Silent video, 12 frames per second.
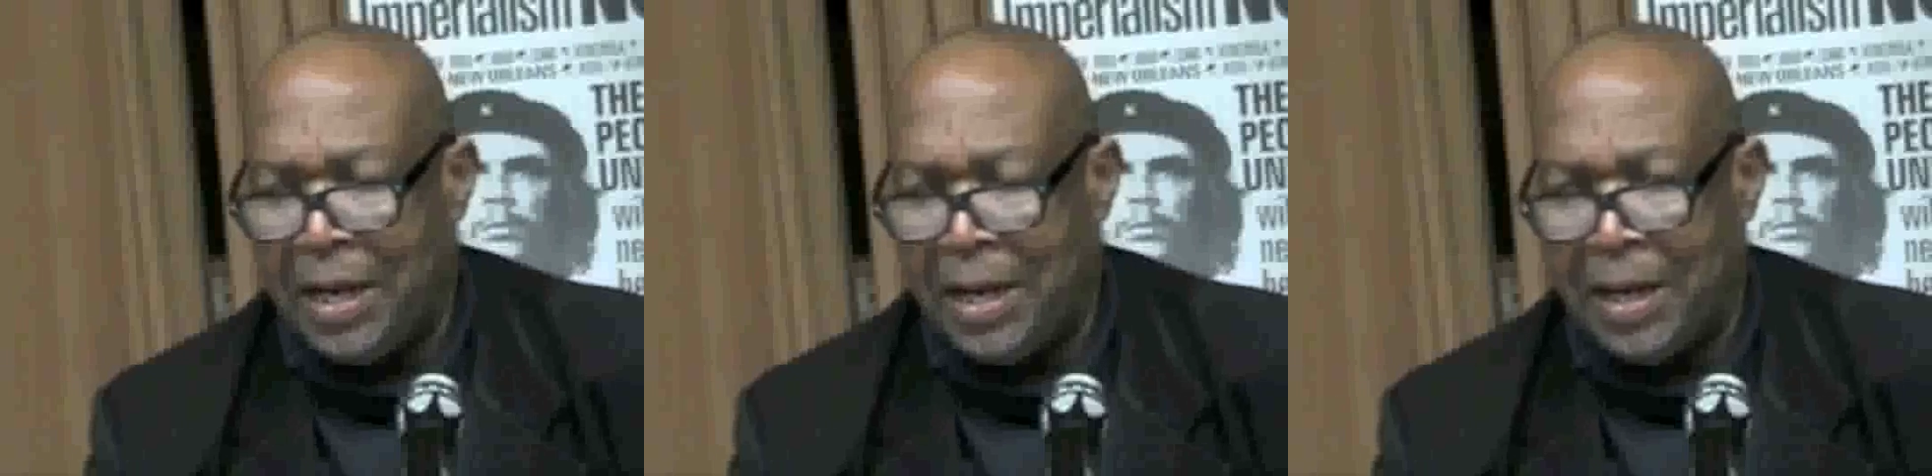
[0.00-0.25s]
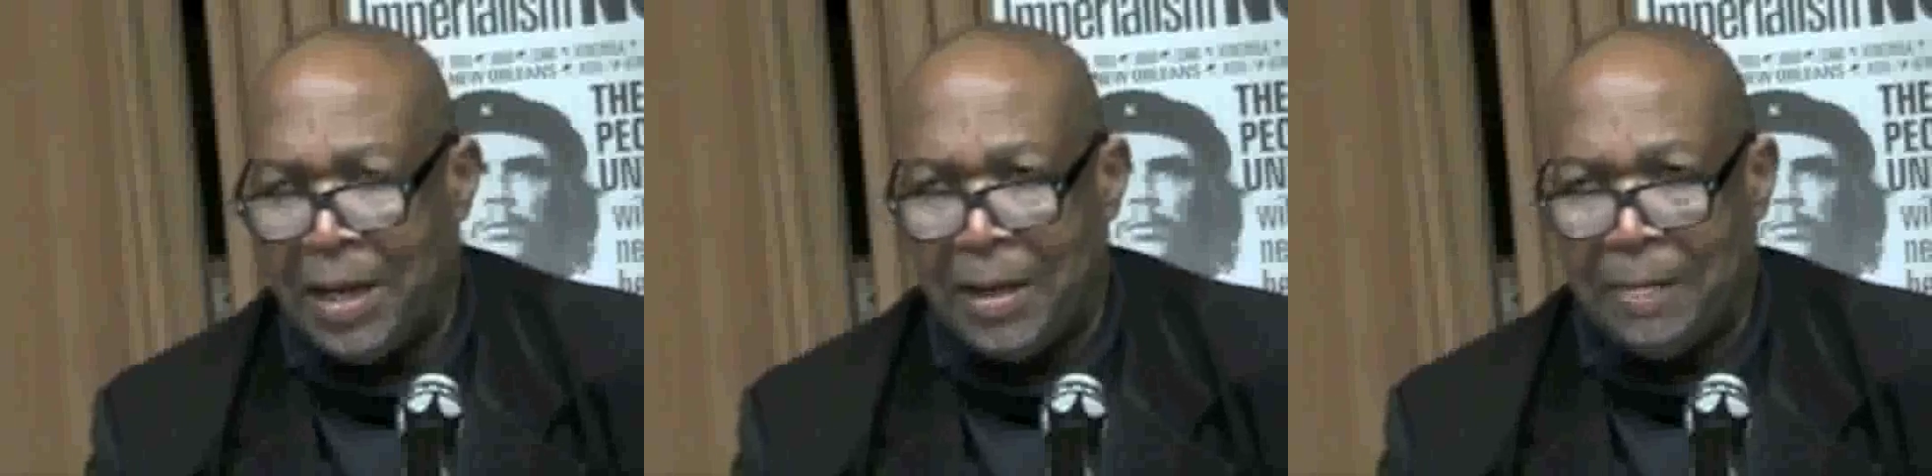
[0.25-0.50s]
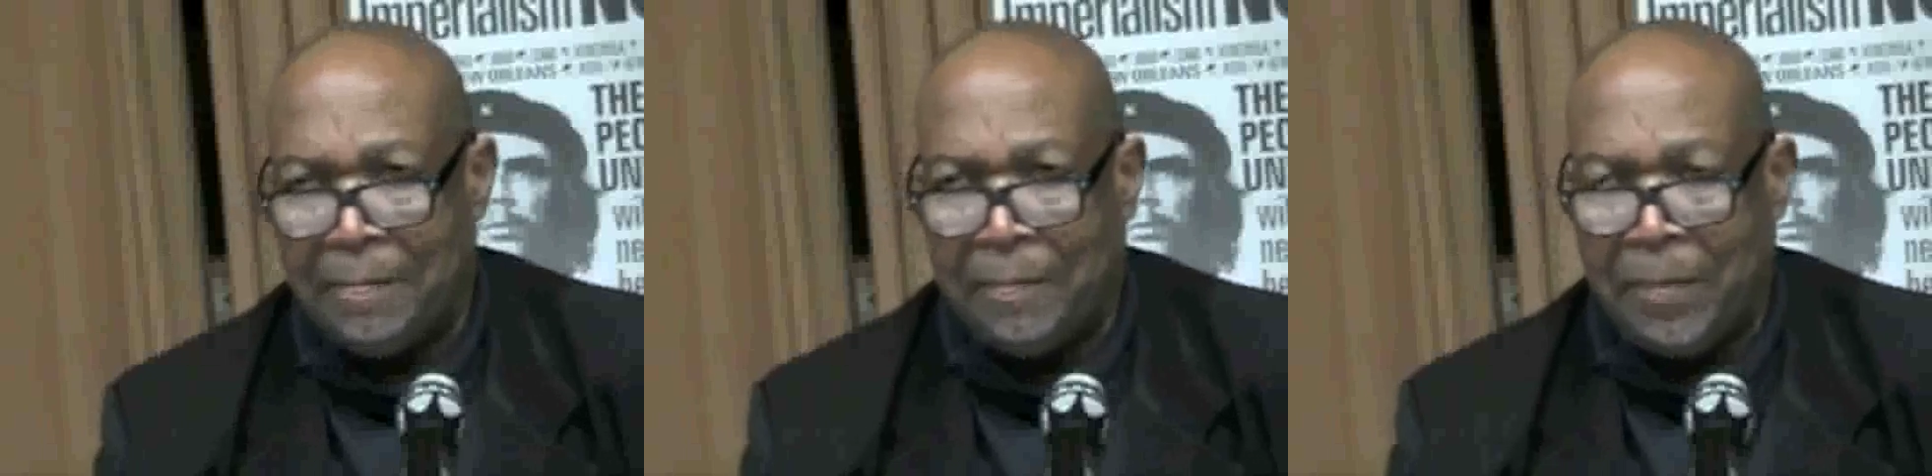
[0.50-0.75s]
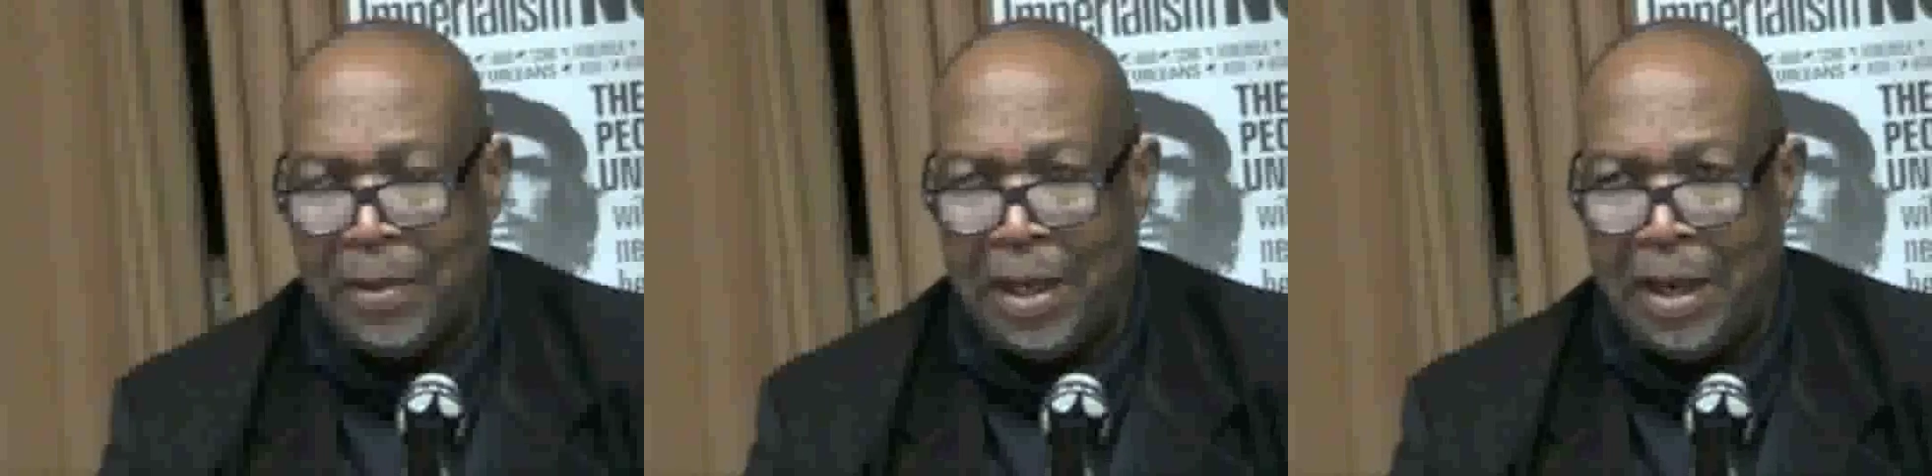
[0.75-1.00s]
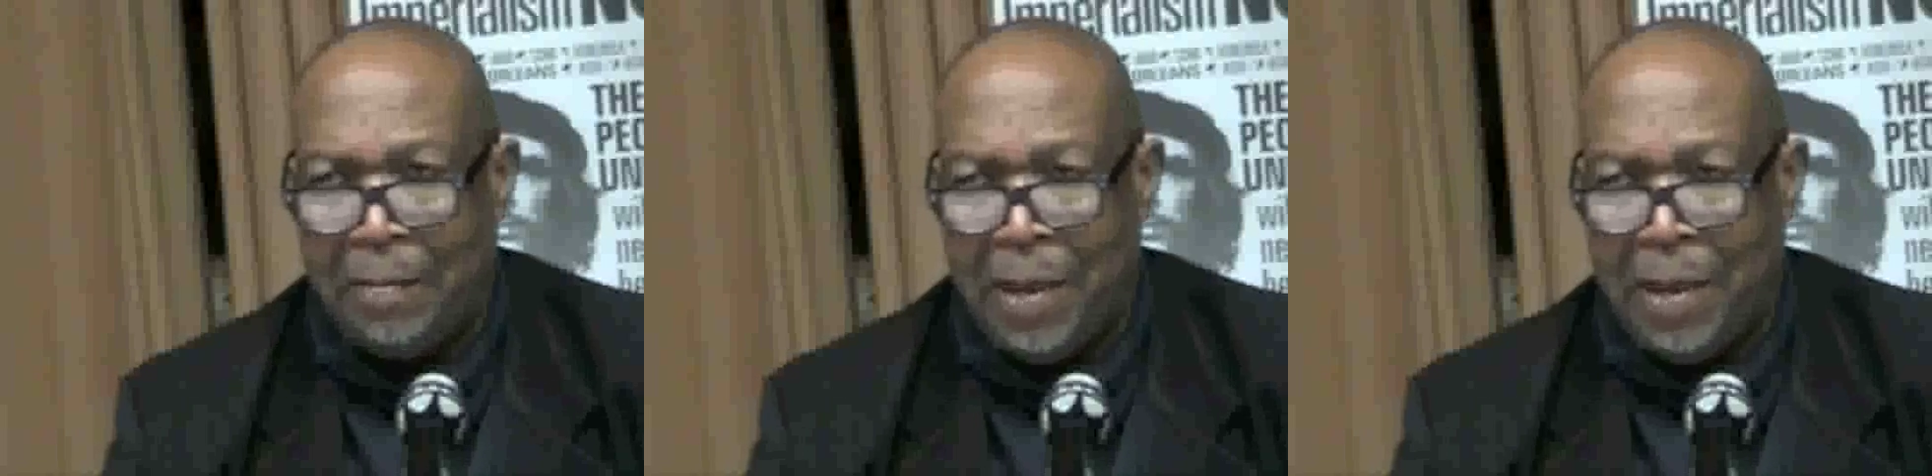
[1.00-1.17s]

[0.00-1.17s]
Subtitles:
the